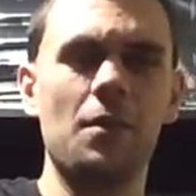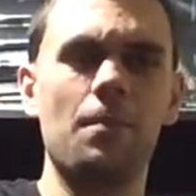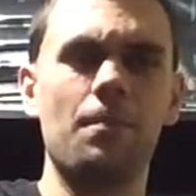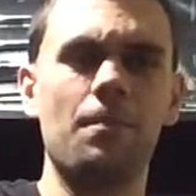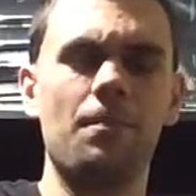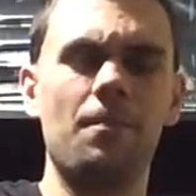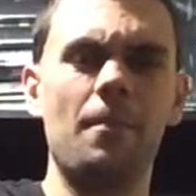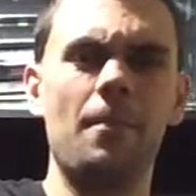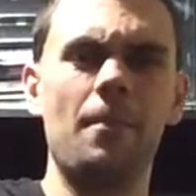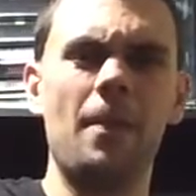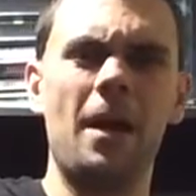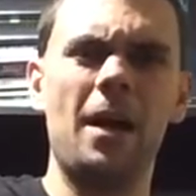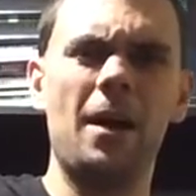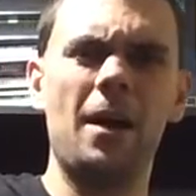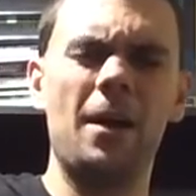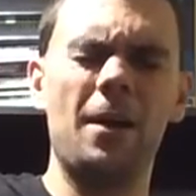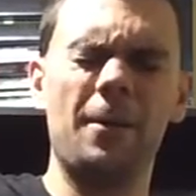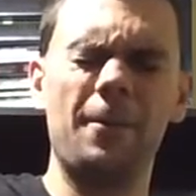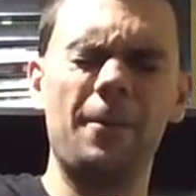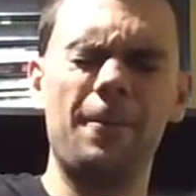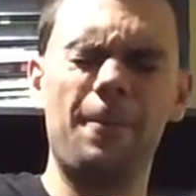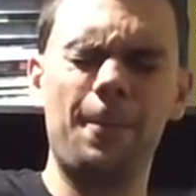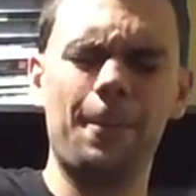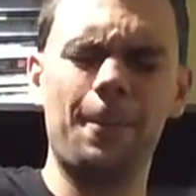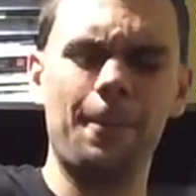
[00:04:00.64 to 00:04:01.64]

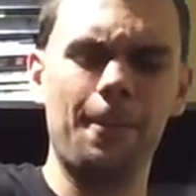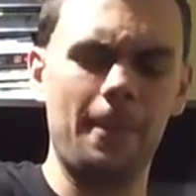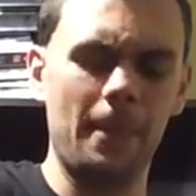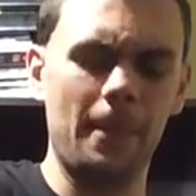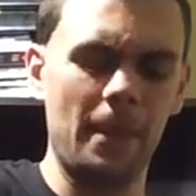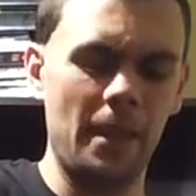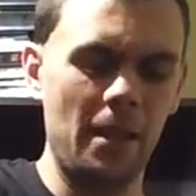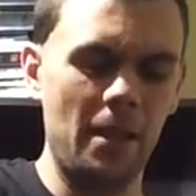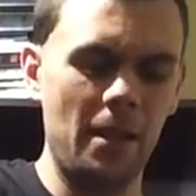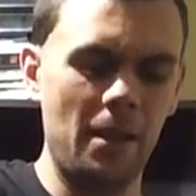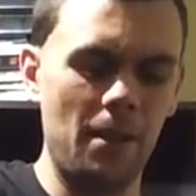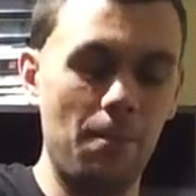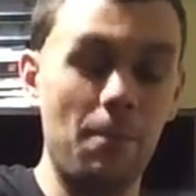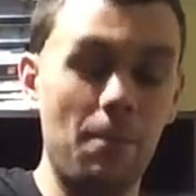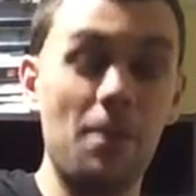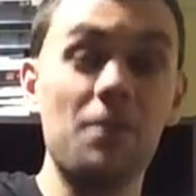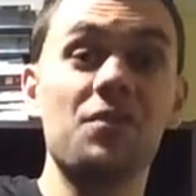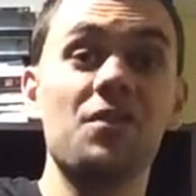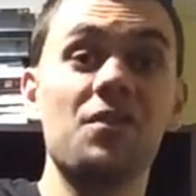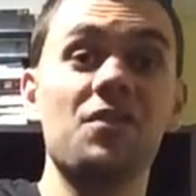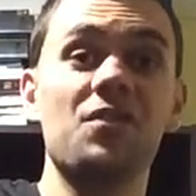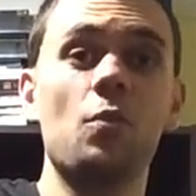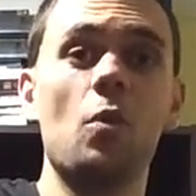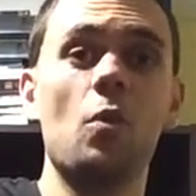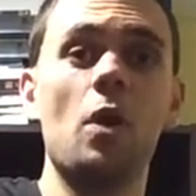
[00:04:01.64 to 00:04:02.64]
not
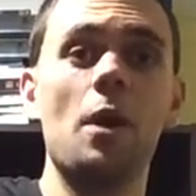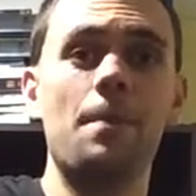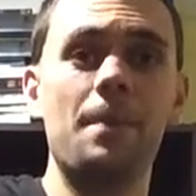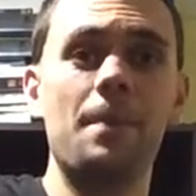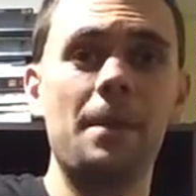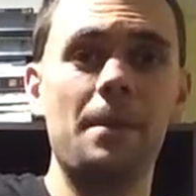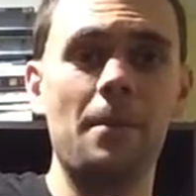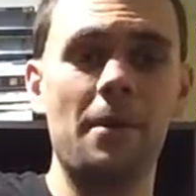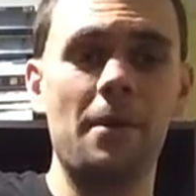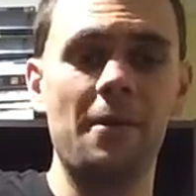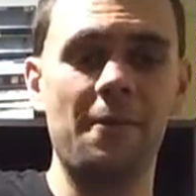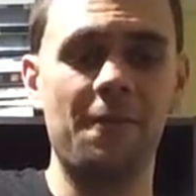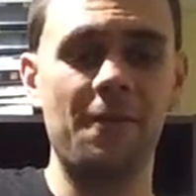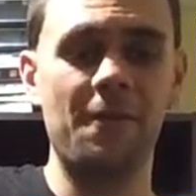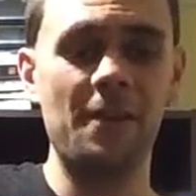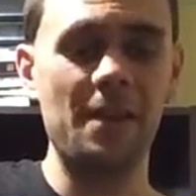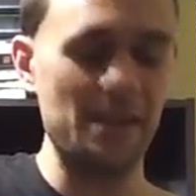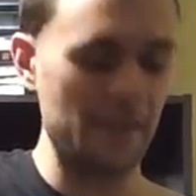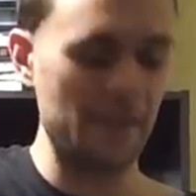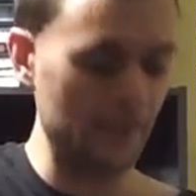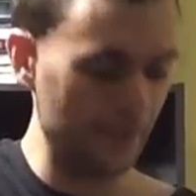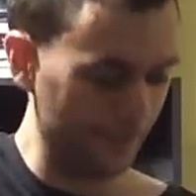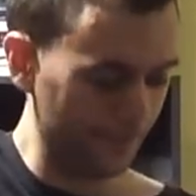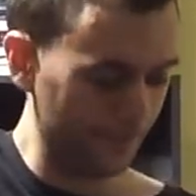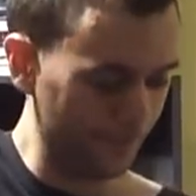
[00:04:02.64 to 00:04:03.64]
muzzle swiping my
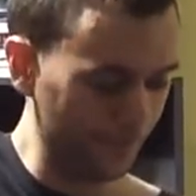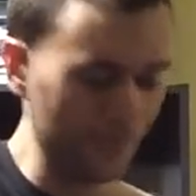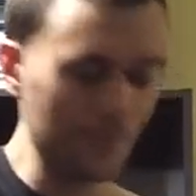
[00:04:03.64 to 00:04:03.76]
feet.